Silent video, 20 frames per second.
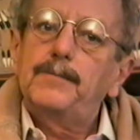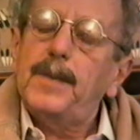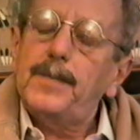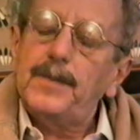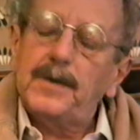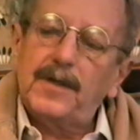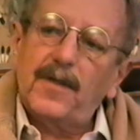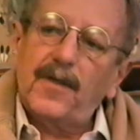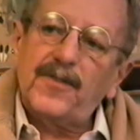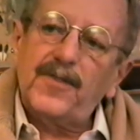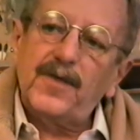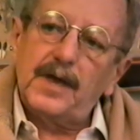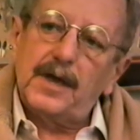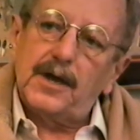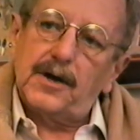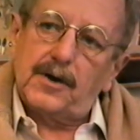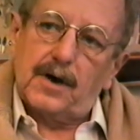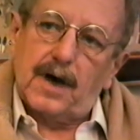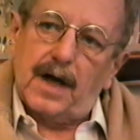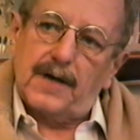People in the
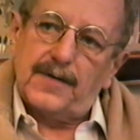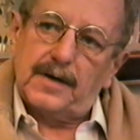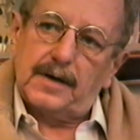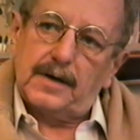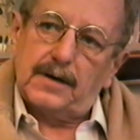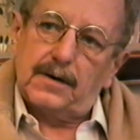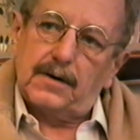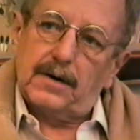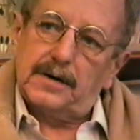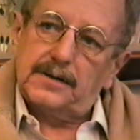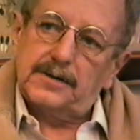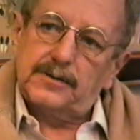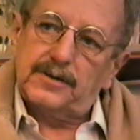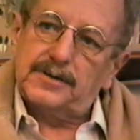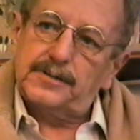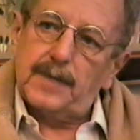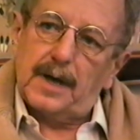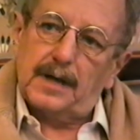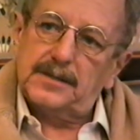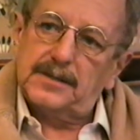theater, I think, are as
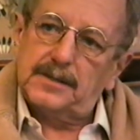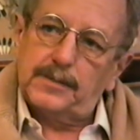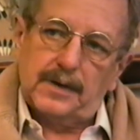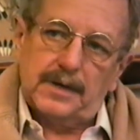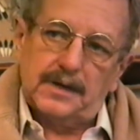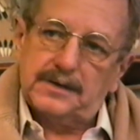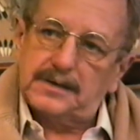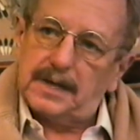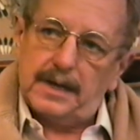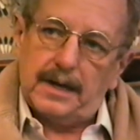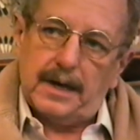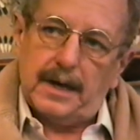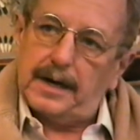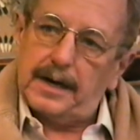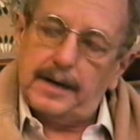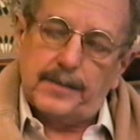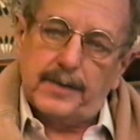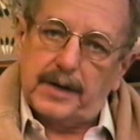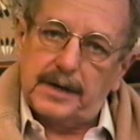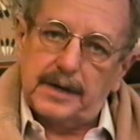responsible as
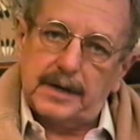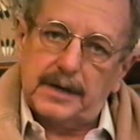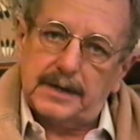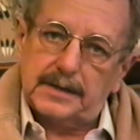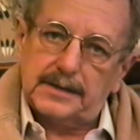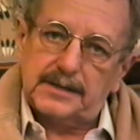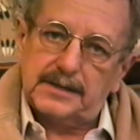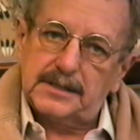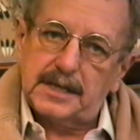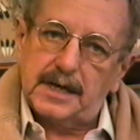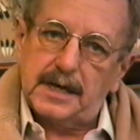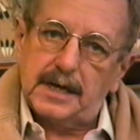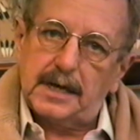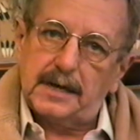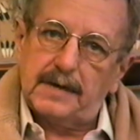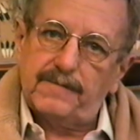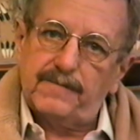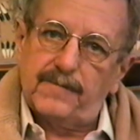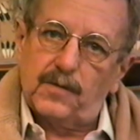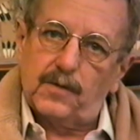anybody can
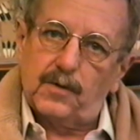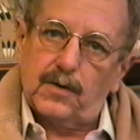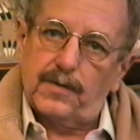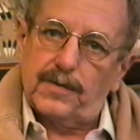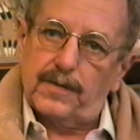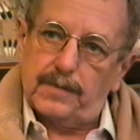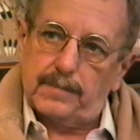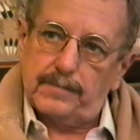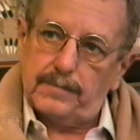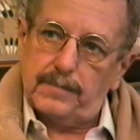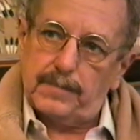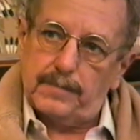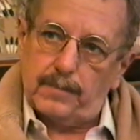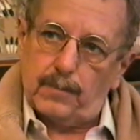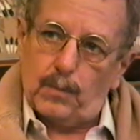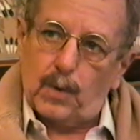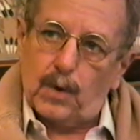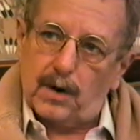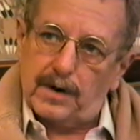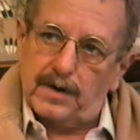say for the
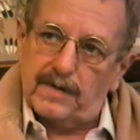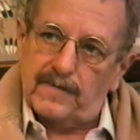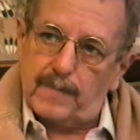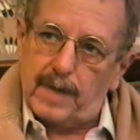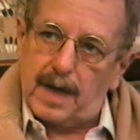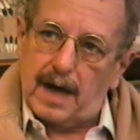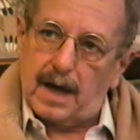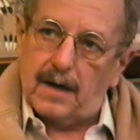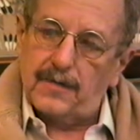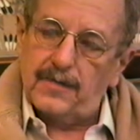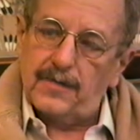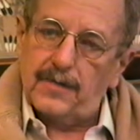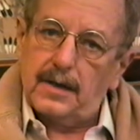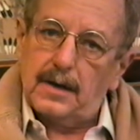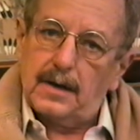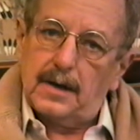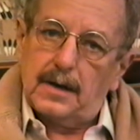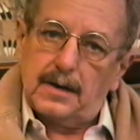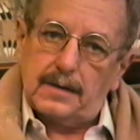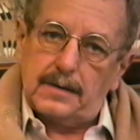word of mouth.
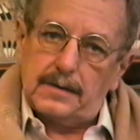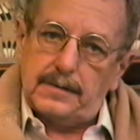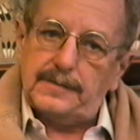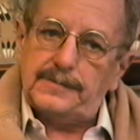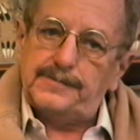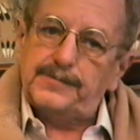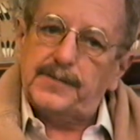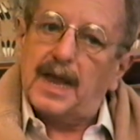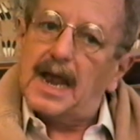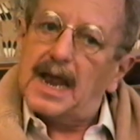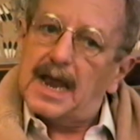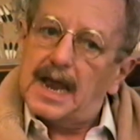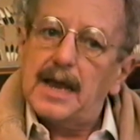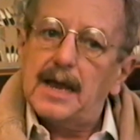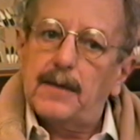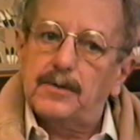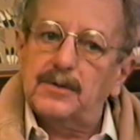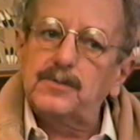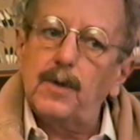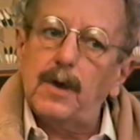
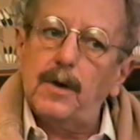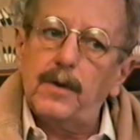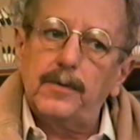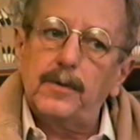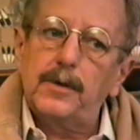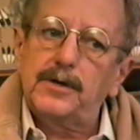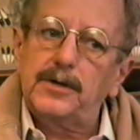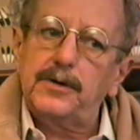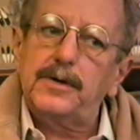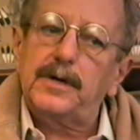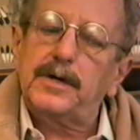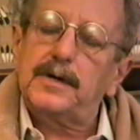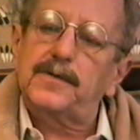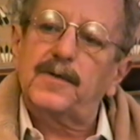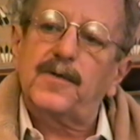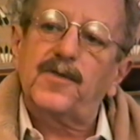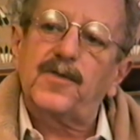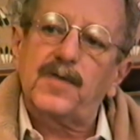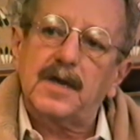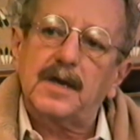It was what we were doing in
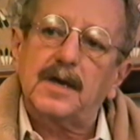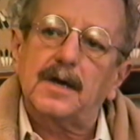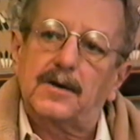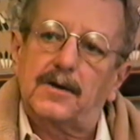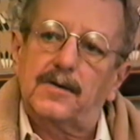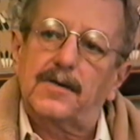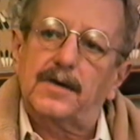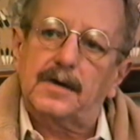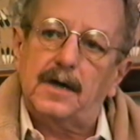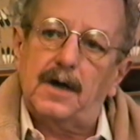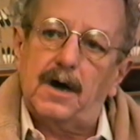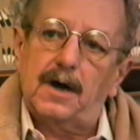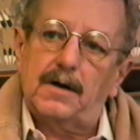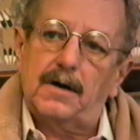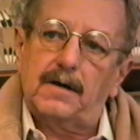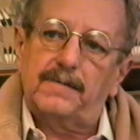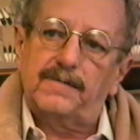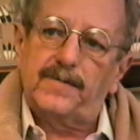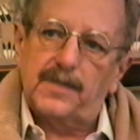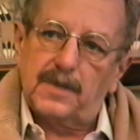the theater that caught
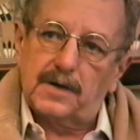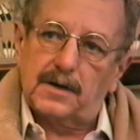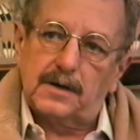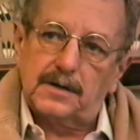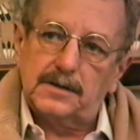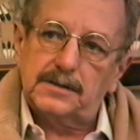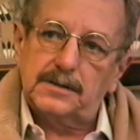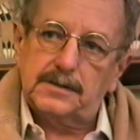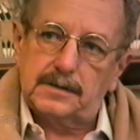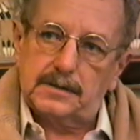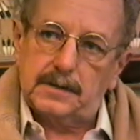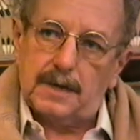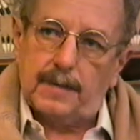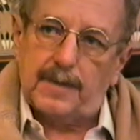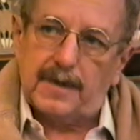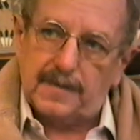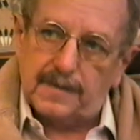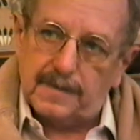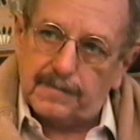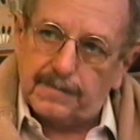on first. I
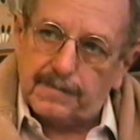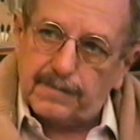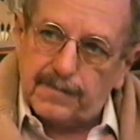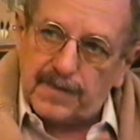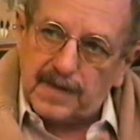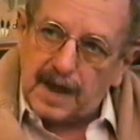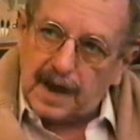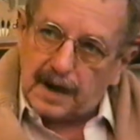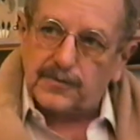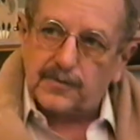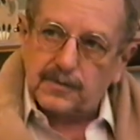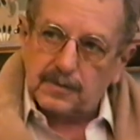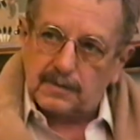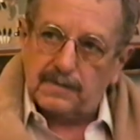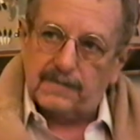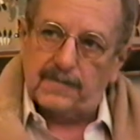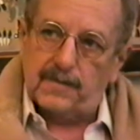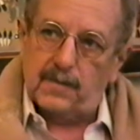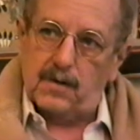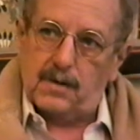mean, the
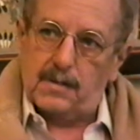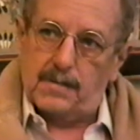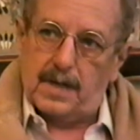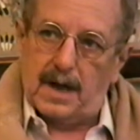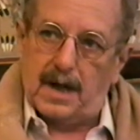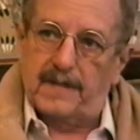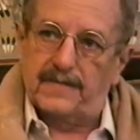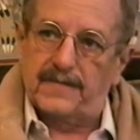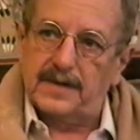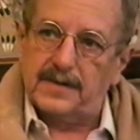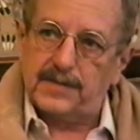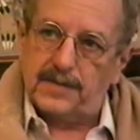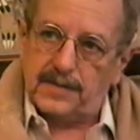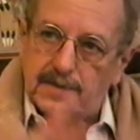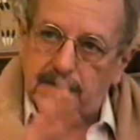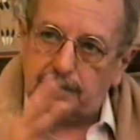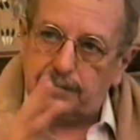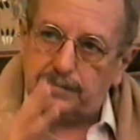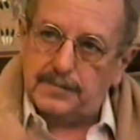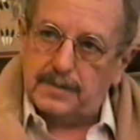theatrical form of it,
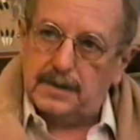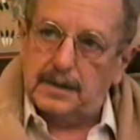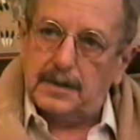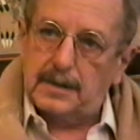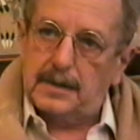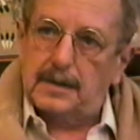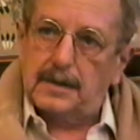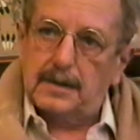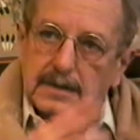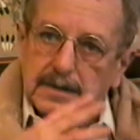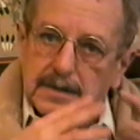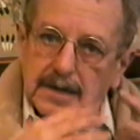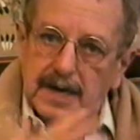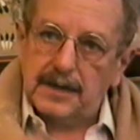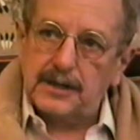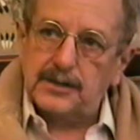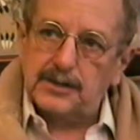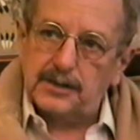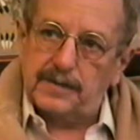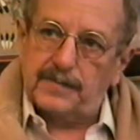the
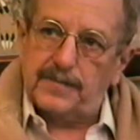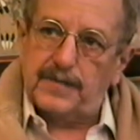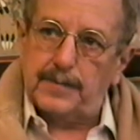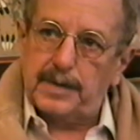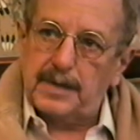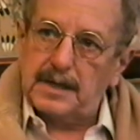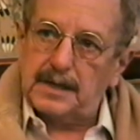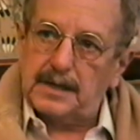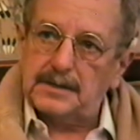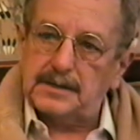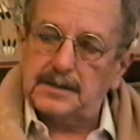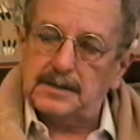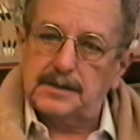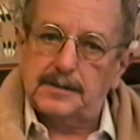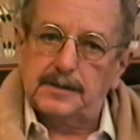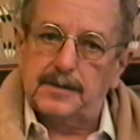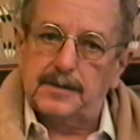nature of the piece,